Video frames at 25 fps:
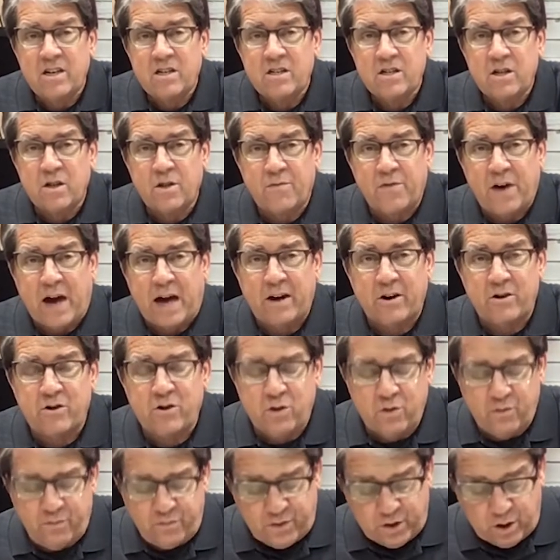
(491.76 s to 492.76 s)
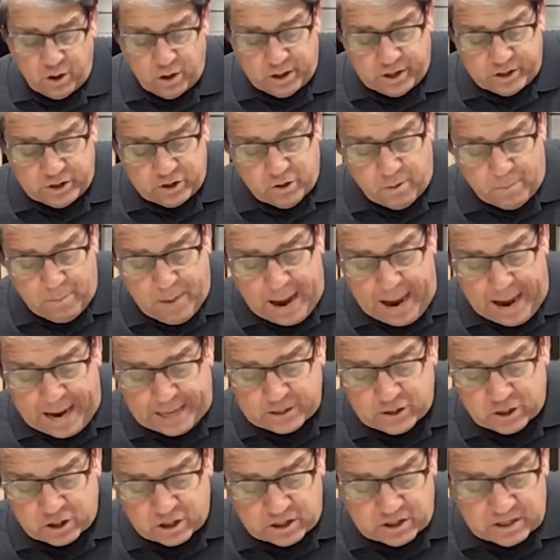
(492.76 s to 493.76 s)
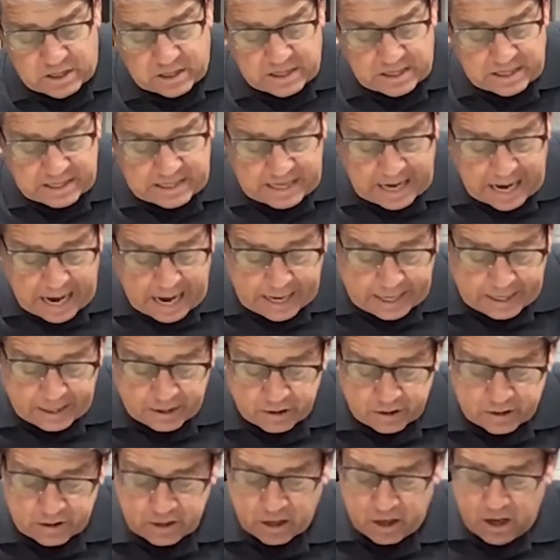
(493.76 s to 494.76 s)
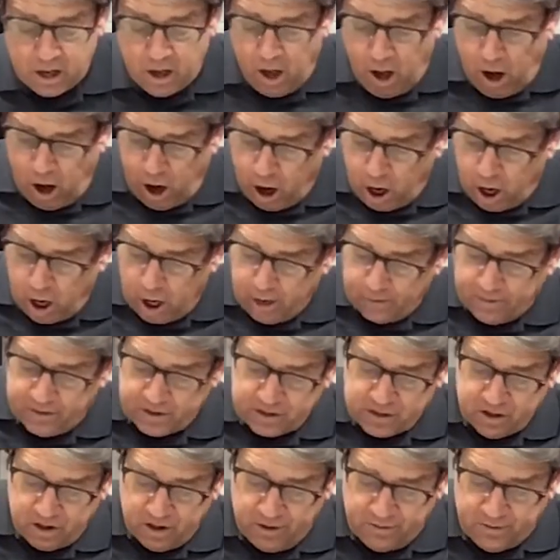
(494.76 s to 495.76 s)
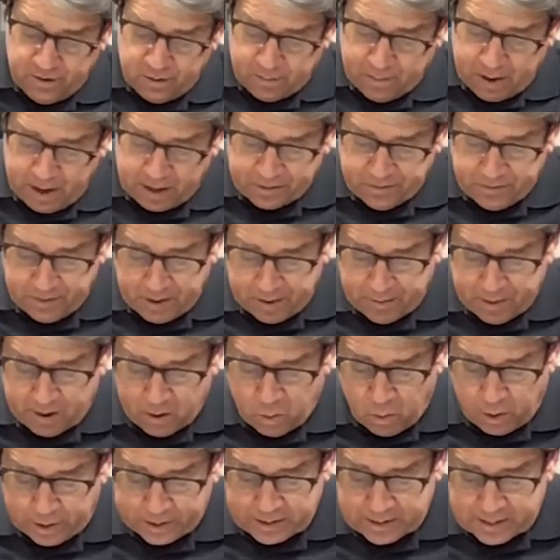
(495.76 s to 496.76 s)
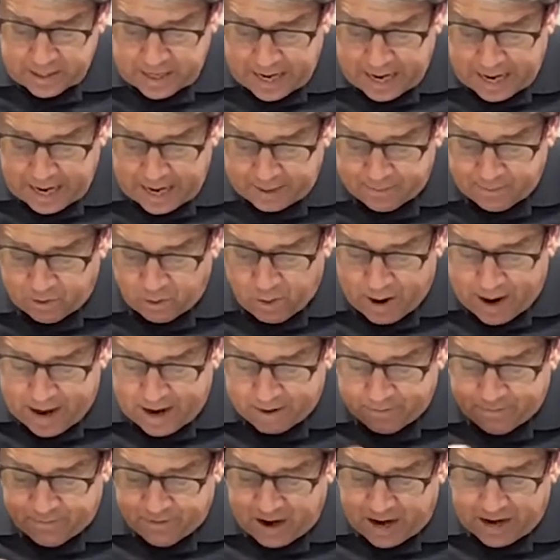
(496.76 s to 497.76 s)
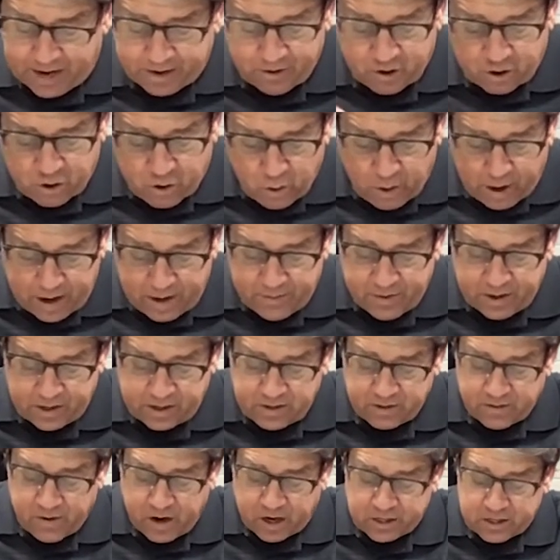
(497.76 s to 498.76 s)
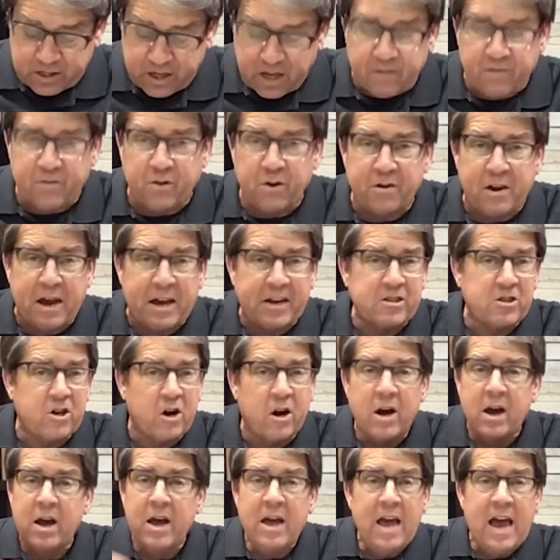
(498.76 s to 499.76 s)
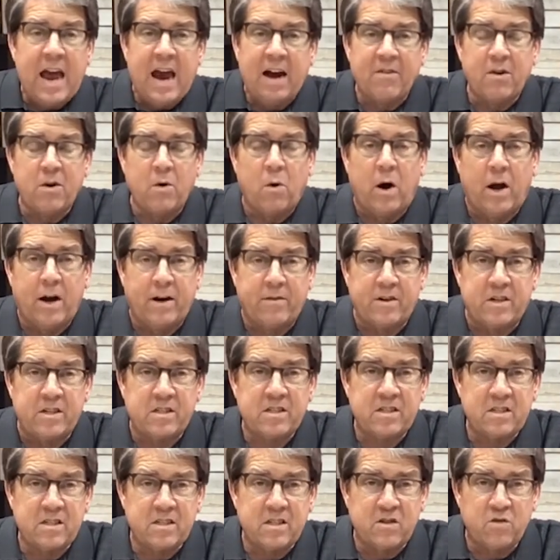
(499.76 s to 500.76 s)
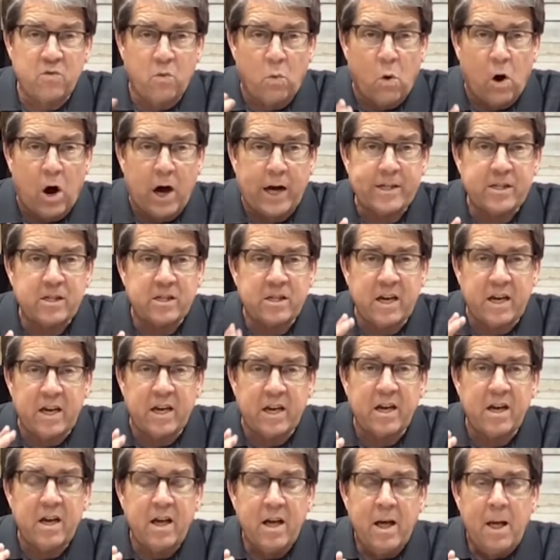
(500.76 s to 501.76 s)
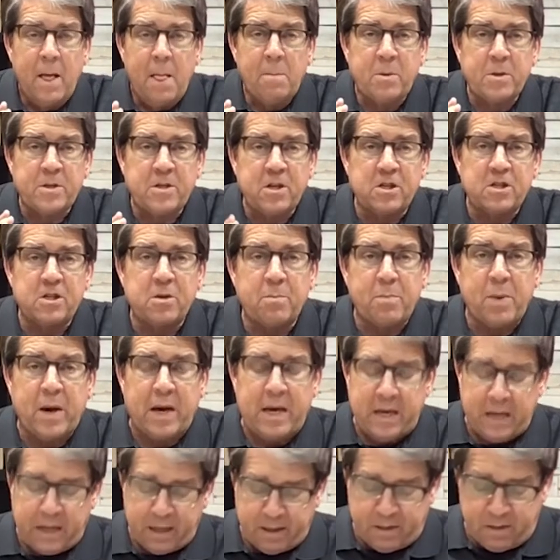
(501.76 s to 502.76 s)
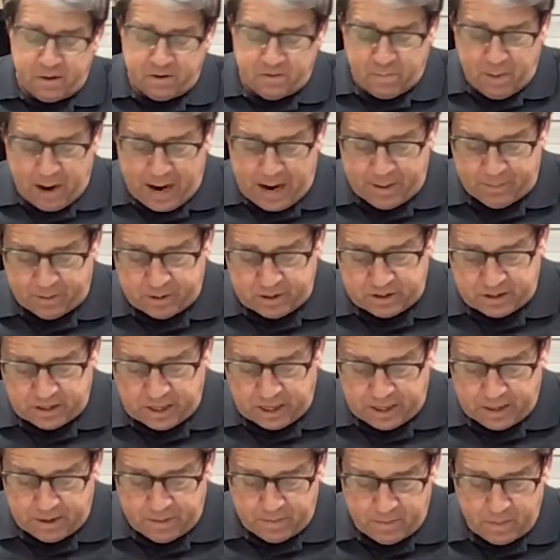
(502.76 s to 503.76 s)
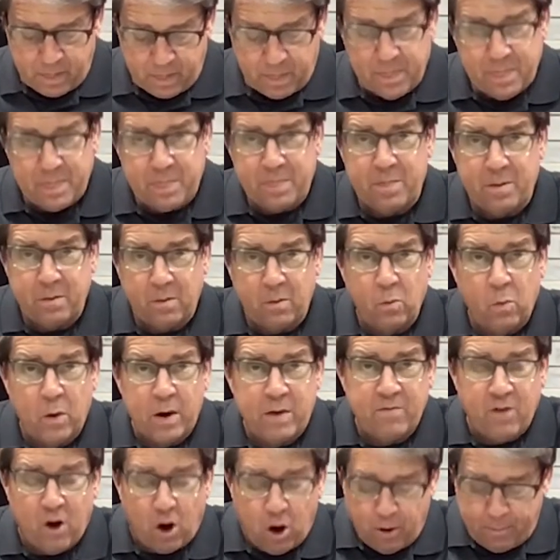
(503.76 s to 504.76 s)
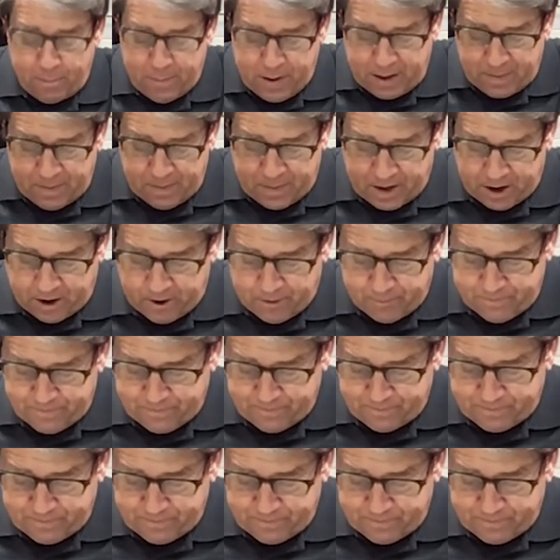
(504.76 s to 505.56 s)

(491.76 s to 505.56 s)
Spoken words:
So the final two fill-ins are passions and desires. All of us lived among them at one time, gratifying the cravings of our sinful nature. Every one of us that's watching, participating in this Bible study, we've all been there.